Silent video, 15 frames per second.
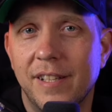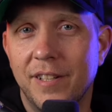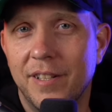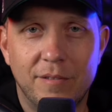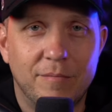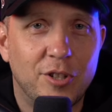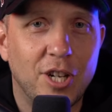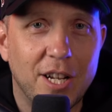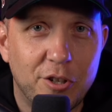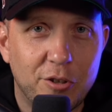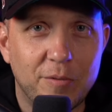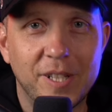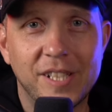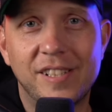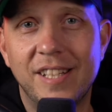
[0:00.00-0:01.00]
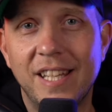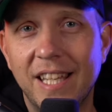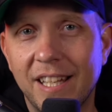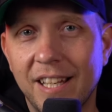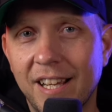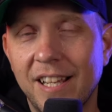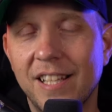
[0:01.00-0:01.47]
And Judge
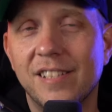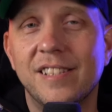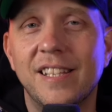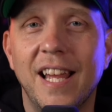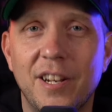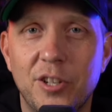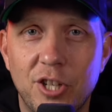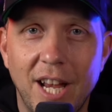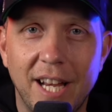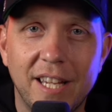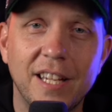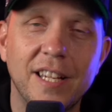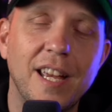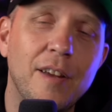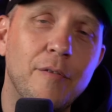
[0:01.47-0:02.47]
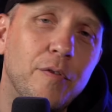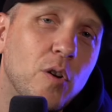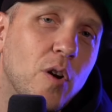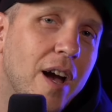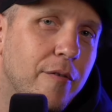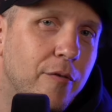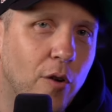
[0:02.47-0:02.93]
Christina is then checking if
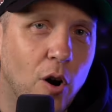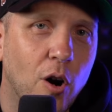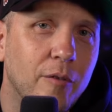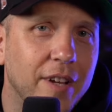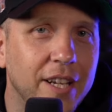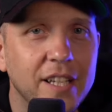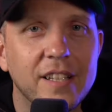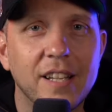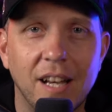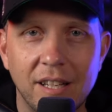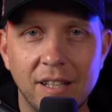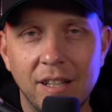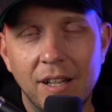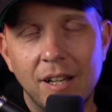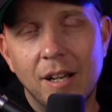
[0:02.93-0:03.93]
you have already done